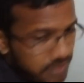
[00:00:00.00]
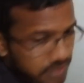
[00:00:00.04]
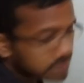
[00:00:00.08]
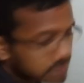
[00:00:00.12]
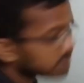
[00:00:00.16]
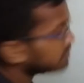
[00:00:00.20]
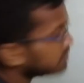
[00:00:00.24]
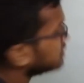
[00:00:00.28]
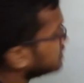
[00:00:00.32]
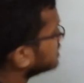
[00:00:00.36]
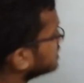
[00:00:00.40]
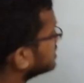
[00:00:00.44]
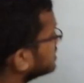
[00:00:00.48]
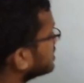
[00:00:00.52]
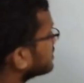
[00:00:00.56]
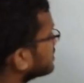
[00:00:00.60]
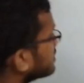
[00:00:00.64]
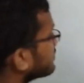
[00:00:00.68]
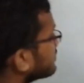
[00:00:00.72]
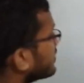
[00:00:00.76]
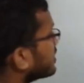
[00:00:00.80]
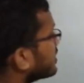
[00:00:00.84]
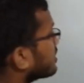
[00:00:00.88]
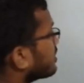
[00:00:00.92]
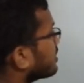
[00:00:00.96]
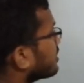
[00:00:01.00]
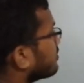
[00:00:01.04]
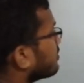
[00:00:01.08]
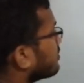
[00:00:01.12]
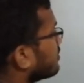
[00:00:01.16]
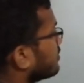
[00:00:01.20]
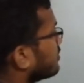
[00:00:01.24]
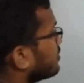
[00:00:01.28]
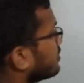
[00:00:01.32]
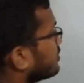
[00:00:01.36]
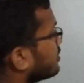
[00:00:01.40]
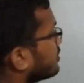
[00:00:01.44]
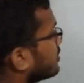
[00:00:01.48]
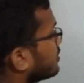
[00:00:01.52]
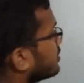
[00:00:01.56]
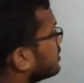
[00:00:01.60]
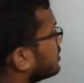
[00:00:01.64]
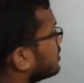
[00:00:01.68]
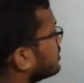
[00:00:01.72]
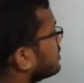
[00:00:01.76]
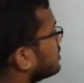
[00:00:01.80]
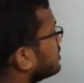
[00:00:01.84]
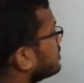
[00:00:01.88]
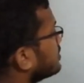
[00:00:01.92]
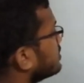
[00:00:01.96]
this just went up.
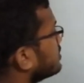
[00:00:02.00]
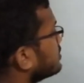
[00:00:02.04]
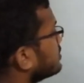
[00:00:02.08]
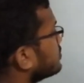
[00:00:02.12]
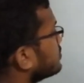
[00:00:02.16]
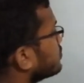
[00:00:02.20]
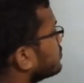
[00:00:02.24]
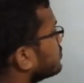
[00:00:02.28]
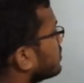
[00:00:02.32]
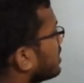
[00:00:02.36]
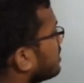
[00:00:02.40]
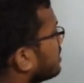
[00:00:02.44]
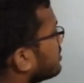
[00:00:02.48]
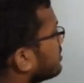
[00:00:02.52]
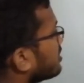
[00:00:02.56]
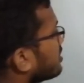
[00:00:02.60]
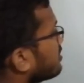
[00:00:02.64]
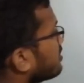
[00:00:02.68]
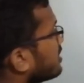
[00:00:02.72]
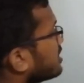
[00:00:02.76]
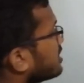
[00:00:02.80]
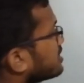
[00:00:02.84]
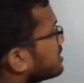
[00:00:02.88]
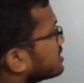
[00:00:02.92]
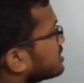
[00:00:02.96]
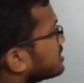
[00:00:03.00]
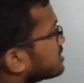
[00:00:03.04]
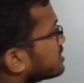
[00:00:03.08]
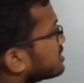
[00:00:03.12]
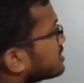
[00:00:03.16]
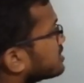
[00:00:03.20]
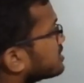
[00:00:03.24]
So lambda max,